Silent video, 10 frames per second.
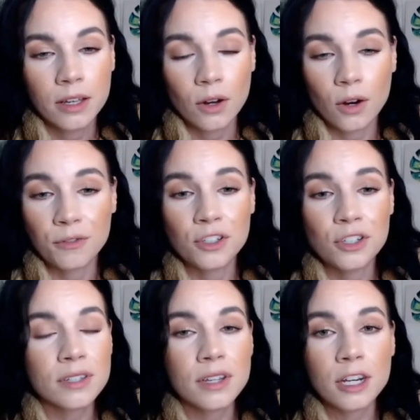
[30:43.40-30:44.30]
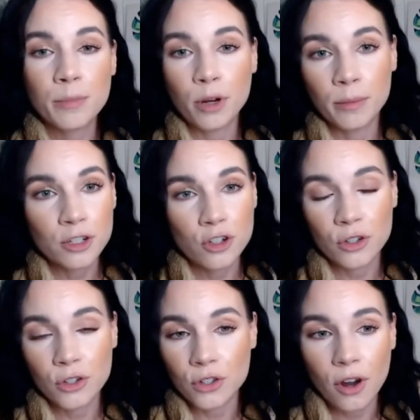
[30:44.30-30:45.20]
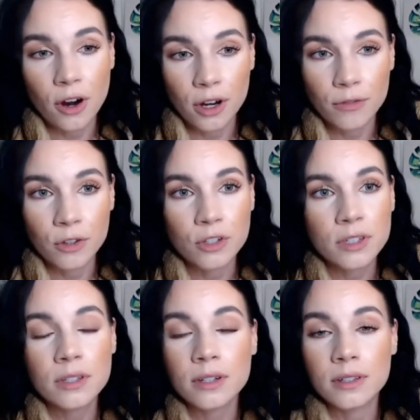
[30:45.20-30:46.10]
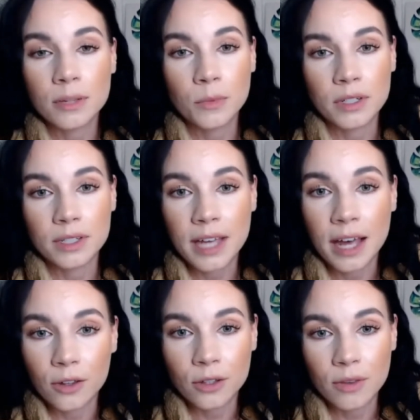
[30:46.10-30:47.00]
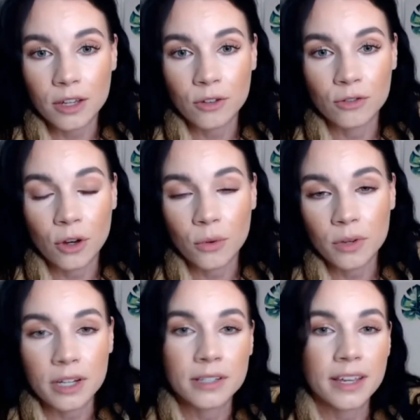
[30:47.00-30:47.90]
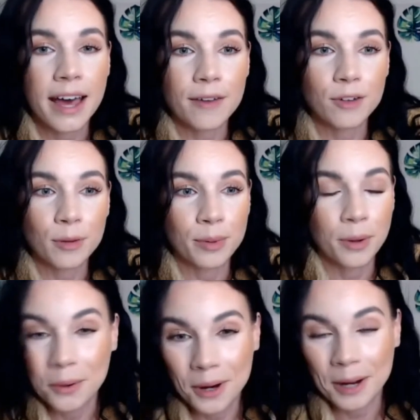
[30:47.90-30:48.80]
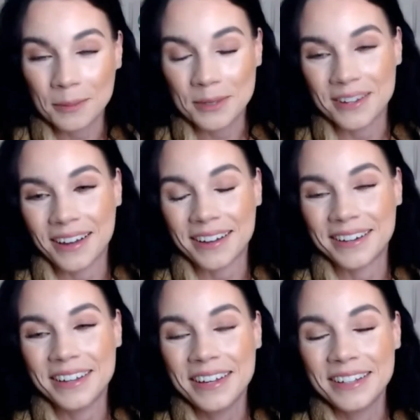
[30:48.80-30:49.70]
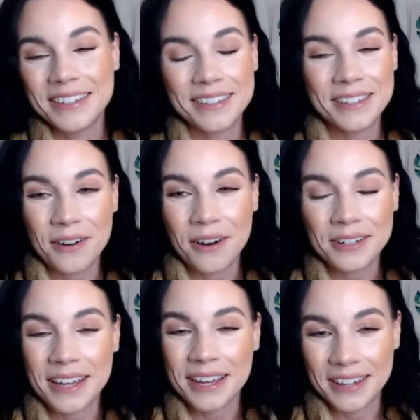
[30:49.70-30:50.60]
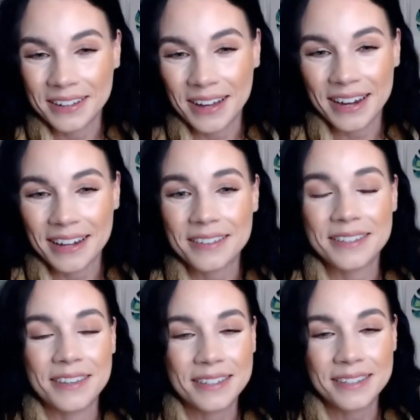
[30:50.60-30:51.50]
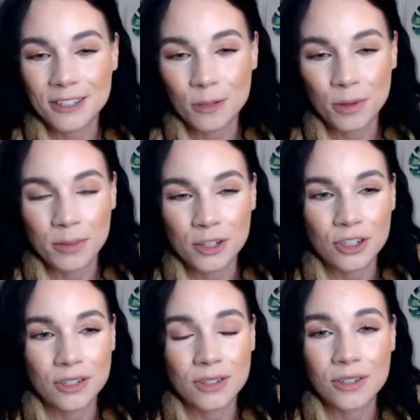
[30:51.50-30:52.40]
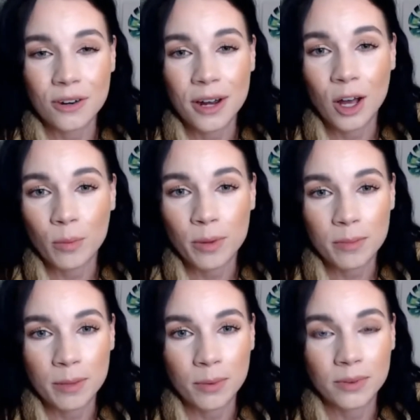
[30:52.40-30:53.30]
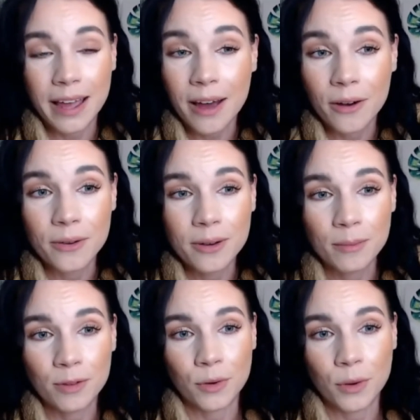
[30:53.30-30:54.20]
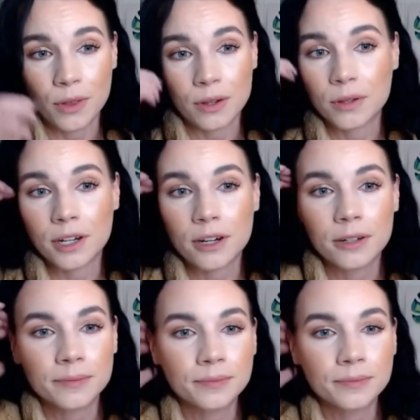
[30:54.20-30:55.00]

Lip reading: or if you just needed permission to start, if you just needed someone to tell you that you don't need to have your programs done to start taking clients, this is your permission to start helping people now before the new year.